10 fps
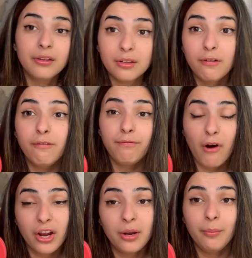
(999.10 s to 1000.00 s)
they're
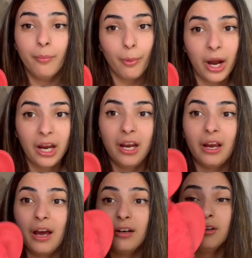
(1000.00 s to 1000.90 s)
fucking bright.
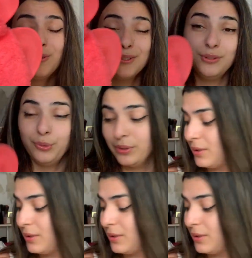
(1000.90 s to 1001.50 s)
I don't know what to do with